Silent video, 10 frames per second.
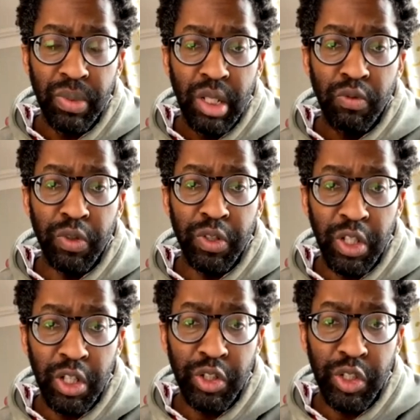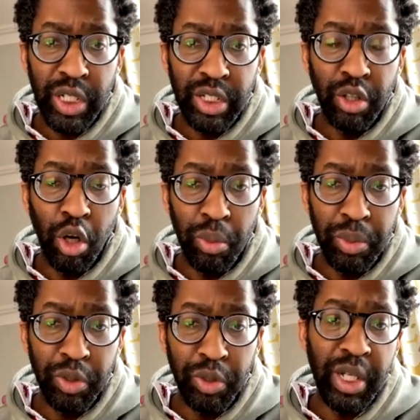Research is an
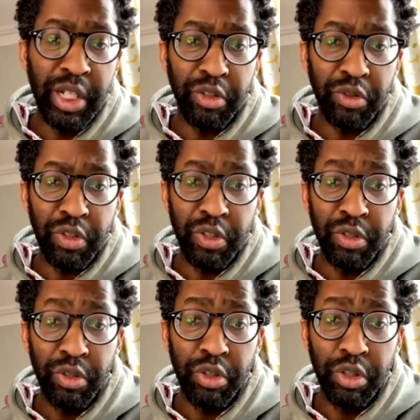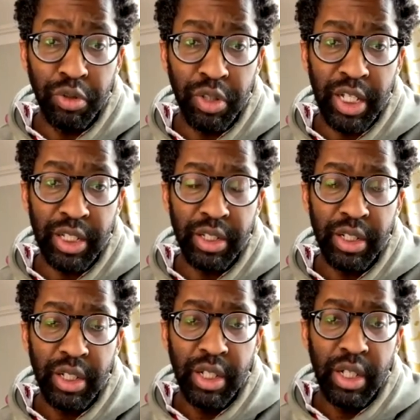optional extra to that.
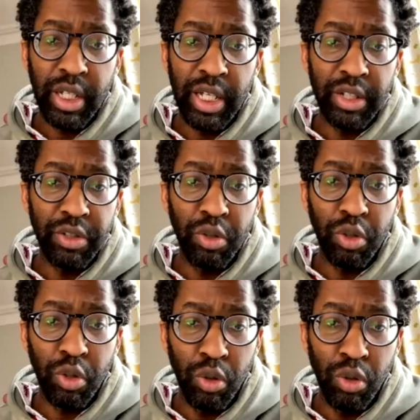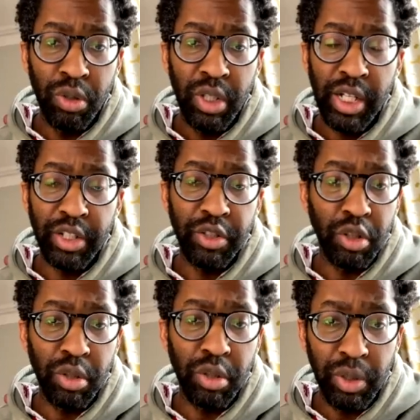Okay, it's not core and it's not
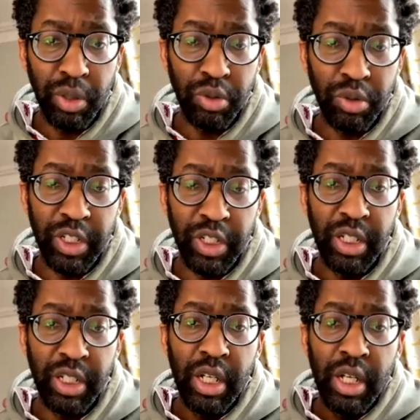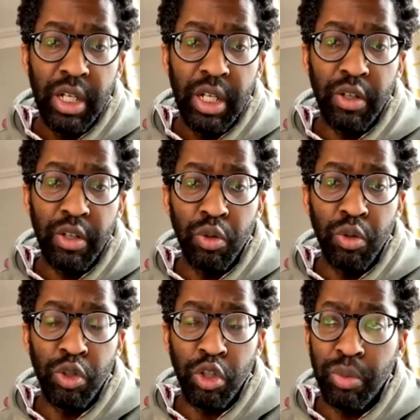compulsory. No, your
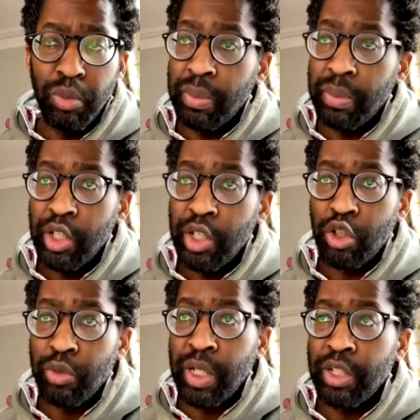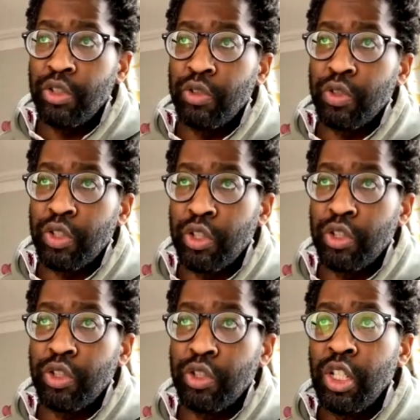job, like my job as a neurosurgeon,